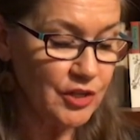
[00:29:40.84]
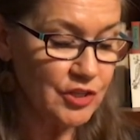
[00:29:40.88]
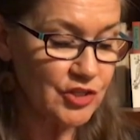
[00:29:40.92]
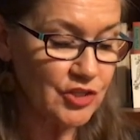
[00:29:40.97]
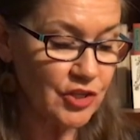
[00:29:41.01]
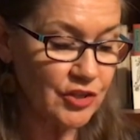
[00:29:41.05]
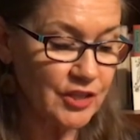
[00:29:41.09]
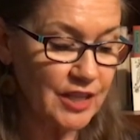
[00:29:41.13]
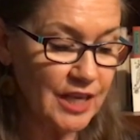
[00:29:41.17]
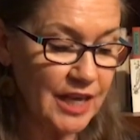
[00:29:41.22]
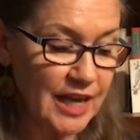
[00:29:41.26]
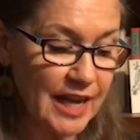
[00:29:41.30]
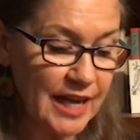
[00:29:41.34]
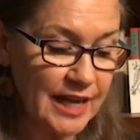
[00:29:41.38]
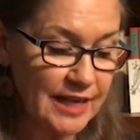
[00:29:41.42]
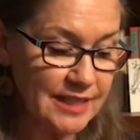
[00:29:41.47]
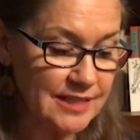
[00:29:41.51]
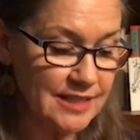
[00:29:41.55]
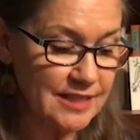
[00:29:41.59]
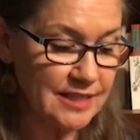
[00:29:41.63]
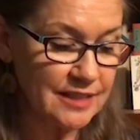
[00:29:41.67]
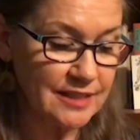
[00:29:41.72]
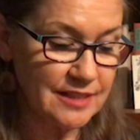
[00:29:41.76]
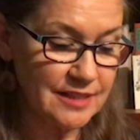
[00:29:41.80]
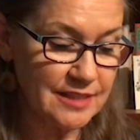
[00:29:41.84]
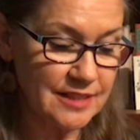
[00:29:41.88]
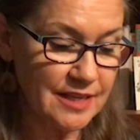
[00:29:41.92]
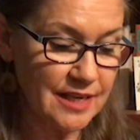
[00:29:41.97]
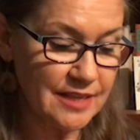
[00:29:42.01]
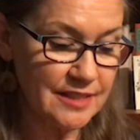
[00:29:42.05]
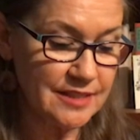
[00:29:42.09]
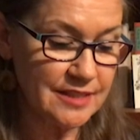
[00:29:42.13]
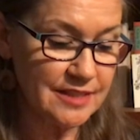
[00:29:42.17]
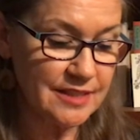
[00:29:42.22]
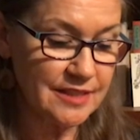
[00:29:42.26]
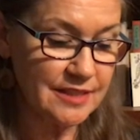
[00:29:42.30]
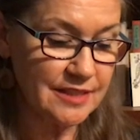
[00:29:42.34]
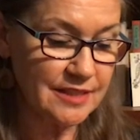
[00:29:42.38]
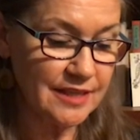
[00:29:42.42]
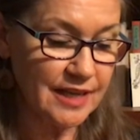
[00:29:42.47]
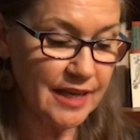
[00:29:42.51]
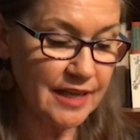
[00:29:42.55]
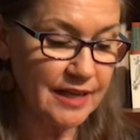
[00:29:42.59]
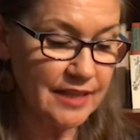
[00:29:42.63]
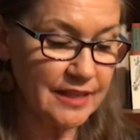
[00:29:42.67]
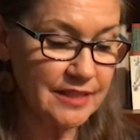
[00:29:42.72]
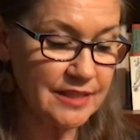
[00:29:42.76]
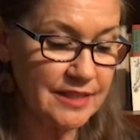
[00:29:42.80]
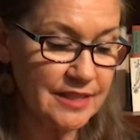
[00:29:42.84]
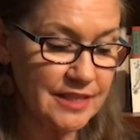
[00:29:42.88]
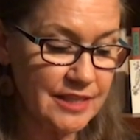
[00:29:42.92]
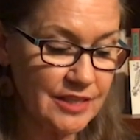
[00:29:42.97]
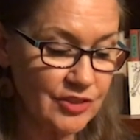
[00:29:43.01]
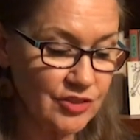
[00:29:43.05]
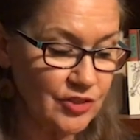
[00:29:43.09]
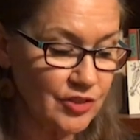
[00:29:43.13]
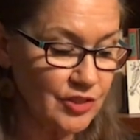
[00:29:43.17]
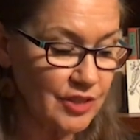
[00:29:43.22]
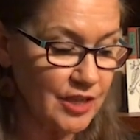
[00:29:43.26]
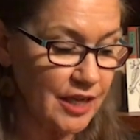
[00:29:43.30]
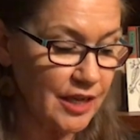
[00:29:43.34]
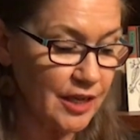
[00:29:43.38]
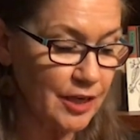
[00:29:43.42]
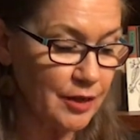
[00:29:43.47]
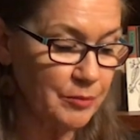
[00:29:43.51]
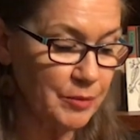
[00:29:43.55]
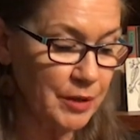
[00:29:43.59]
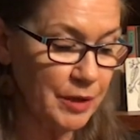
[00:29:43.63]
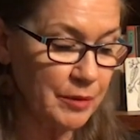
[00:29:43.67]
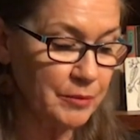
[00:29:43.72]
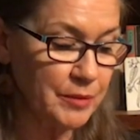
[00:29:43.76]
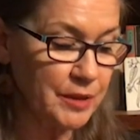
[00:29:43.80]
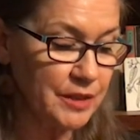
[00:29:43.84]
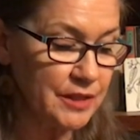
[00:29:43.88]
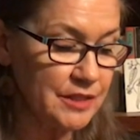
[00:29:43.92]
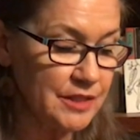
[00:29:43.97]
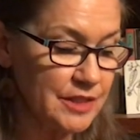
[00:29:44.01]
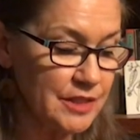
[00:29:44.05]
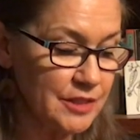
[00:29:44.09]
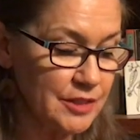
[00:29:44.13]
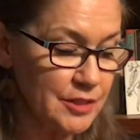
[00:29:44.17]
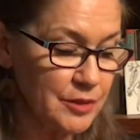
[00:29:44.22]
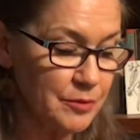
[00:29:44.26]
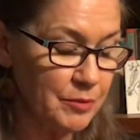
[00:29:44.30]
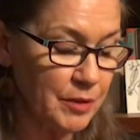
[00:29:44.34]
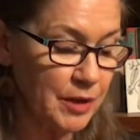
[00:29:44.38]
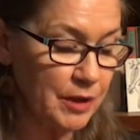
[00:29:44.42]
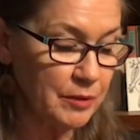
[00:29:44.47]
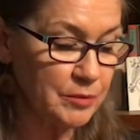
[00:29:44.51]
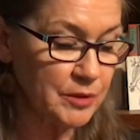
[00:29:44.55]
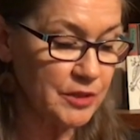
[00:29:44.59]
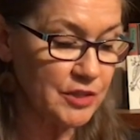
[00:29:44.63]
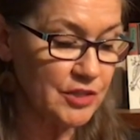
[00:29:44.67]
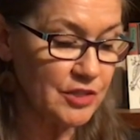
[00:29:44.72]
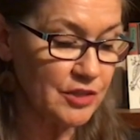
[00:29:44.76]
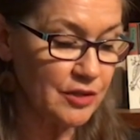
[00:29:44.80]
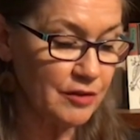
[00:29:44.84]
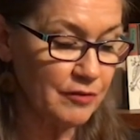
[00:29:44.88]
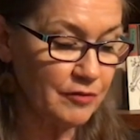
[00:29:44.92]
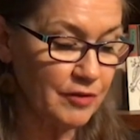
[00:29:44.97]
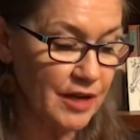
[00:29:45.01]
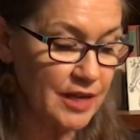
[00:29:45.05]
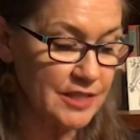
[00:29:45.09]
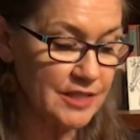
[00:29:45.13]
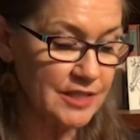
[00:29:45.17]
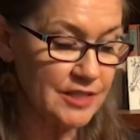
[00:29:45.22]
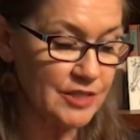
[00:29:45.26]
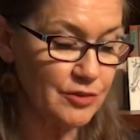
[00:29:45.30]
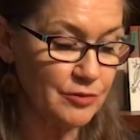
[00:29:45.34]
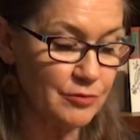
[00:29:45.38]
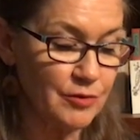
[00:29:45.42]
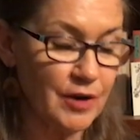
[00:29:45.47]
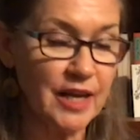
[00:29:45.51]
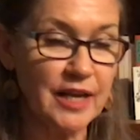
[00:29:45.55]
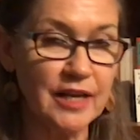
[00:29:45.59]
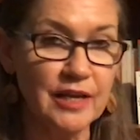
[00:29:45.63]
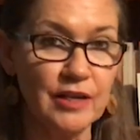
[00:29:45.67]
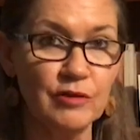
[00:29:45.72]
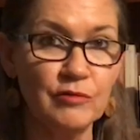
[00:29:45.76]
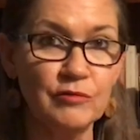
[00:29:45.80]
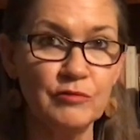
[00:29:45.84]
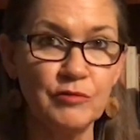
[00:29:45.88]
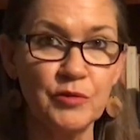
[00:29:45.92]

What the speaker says: showed their excellent taste and continued their commitment to publish a vast array of